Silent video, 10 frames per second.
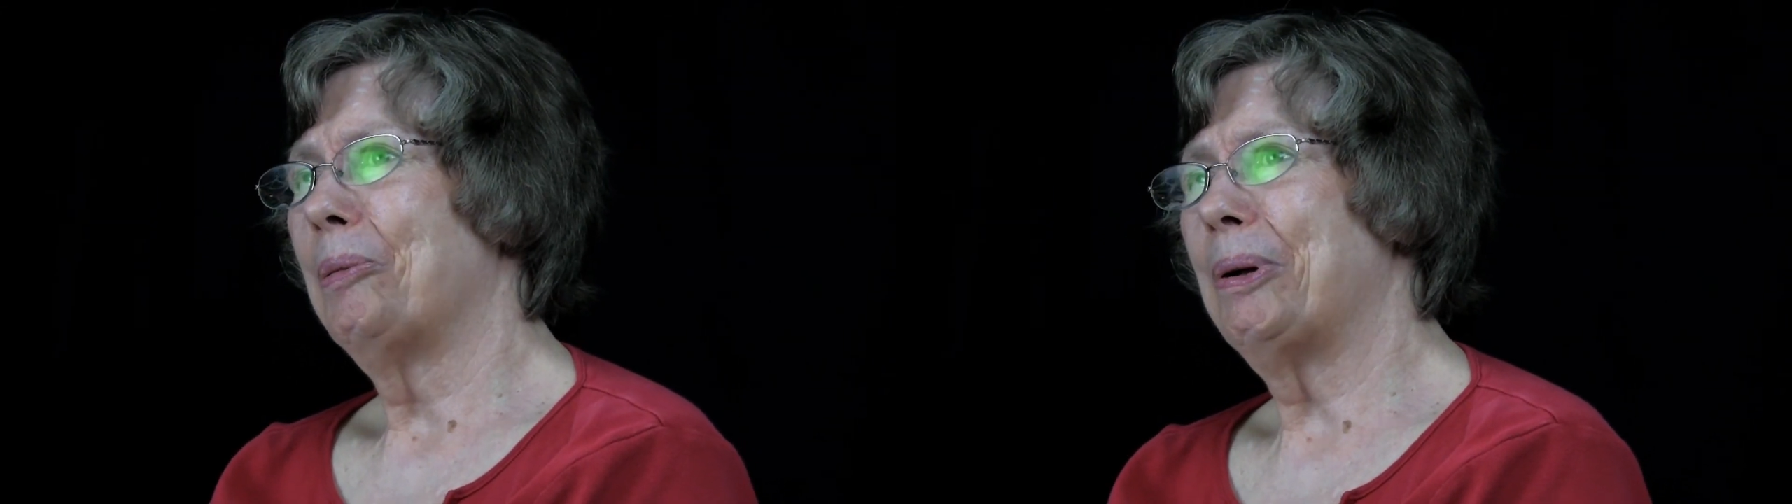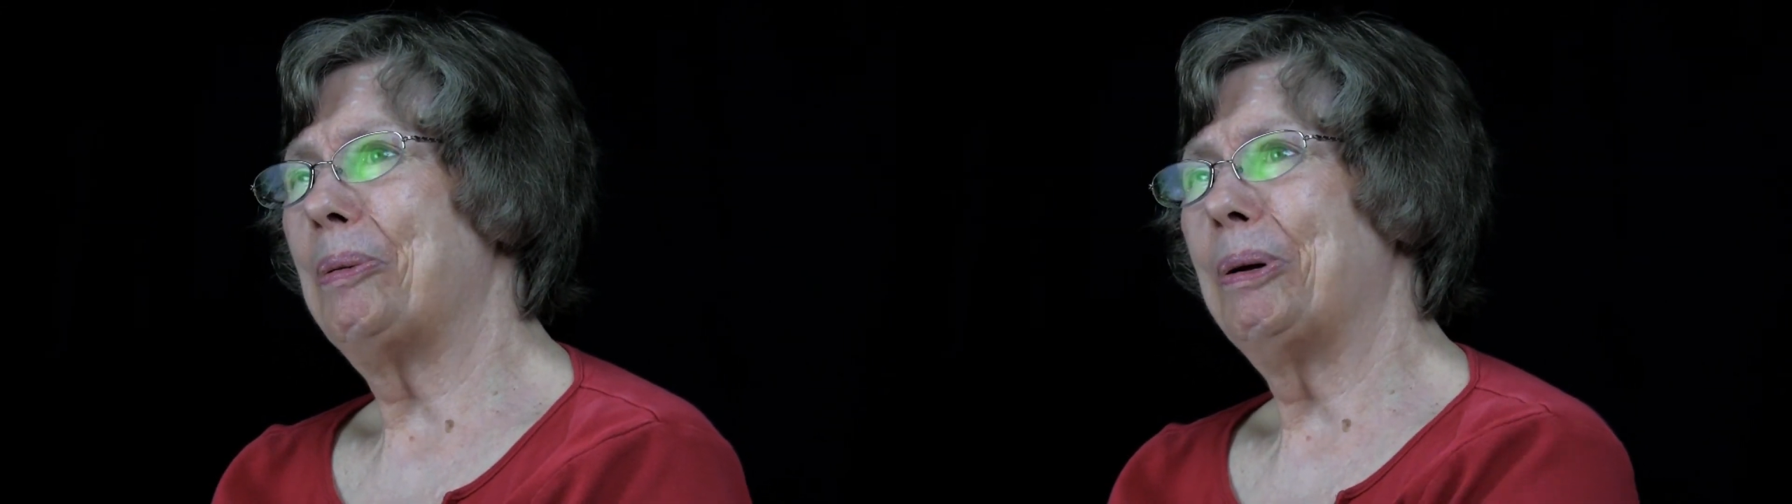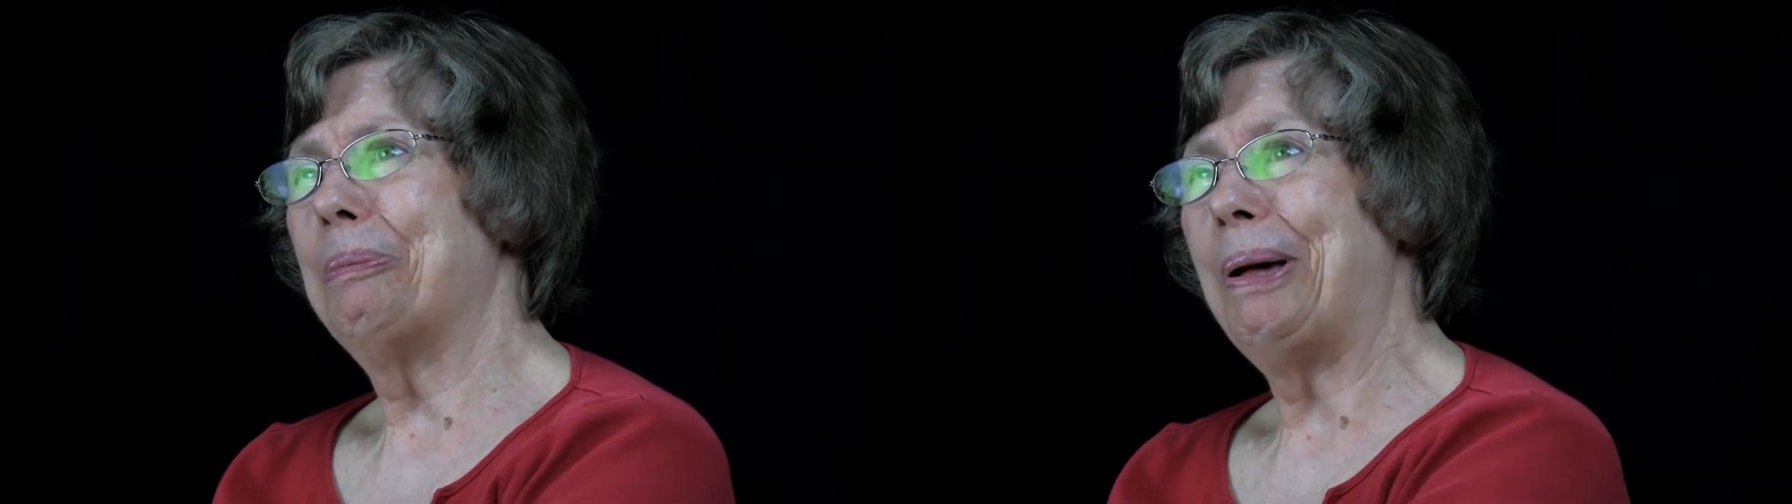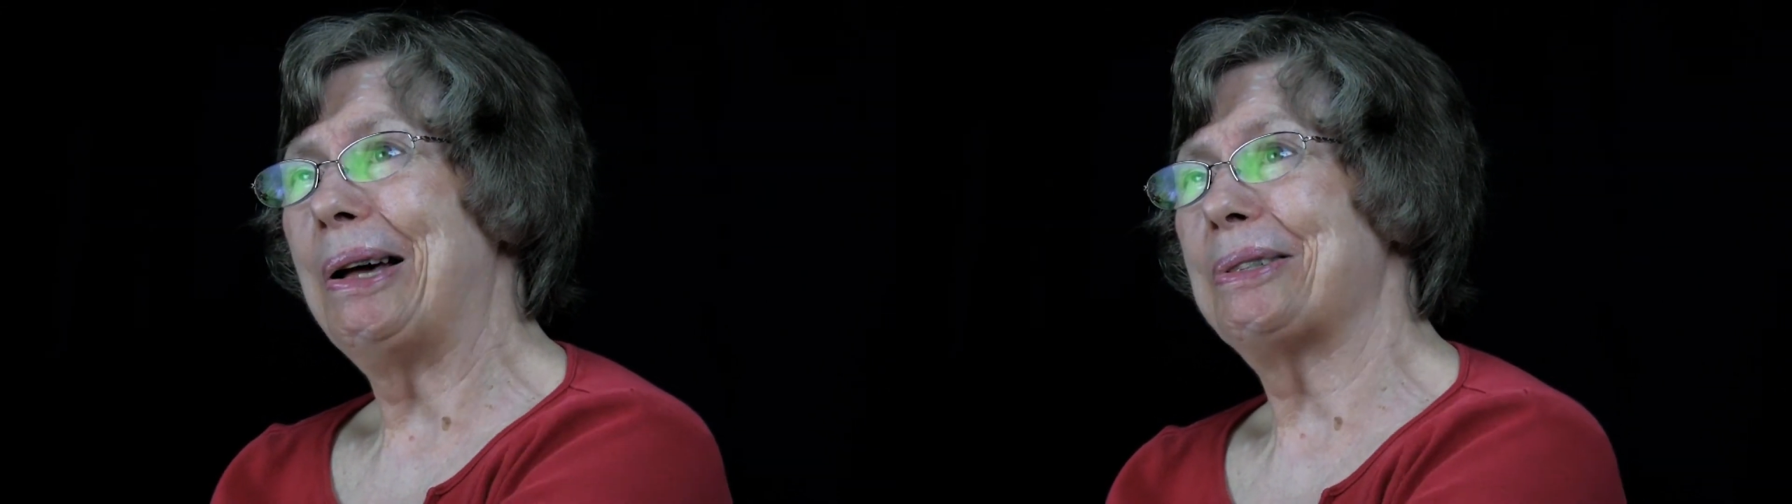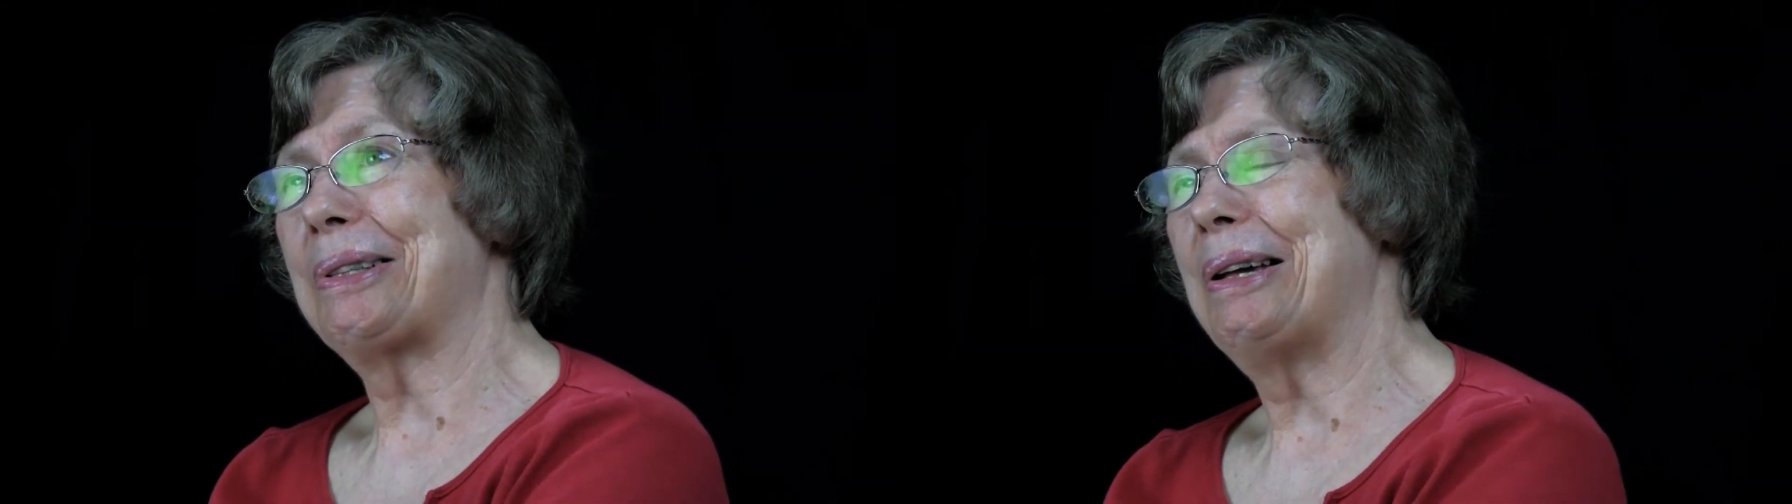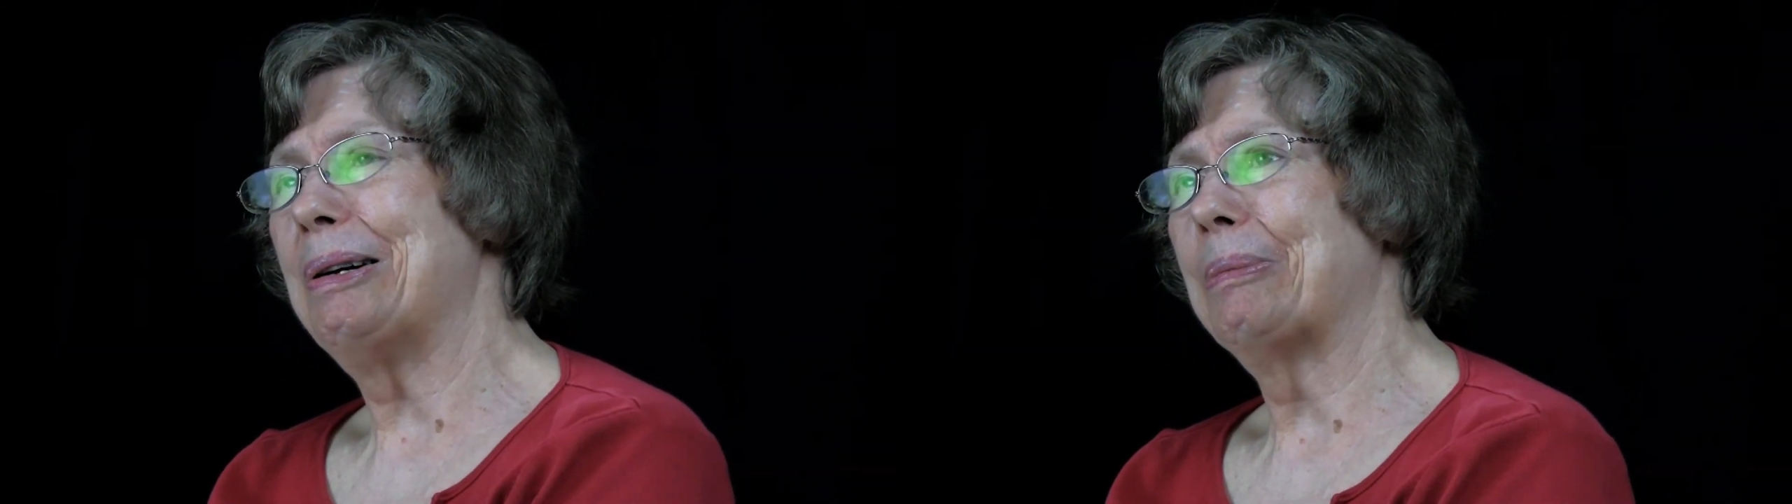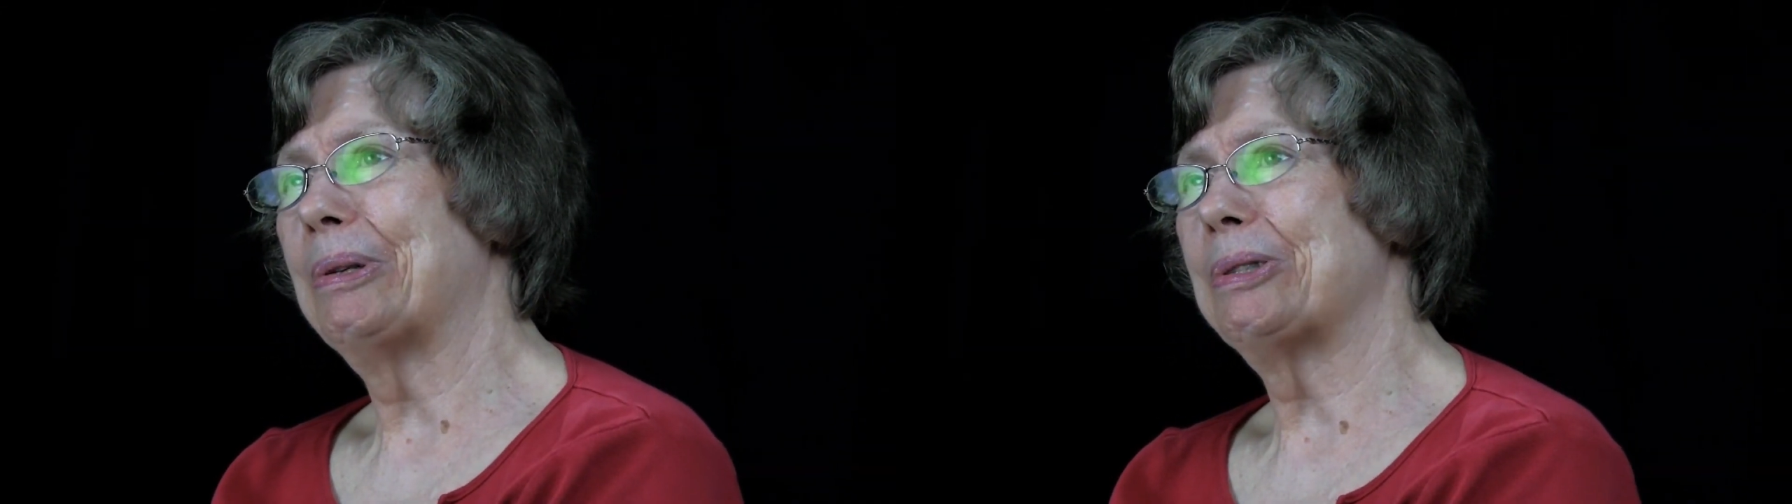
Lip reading: we went past them.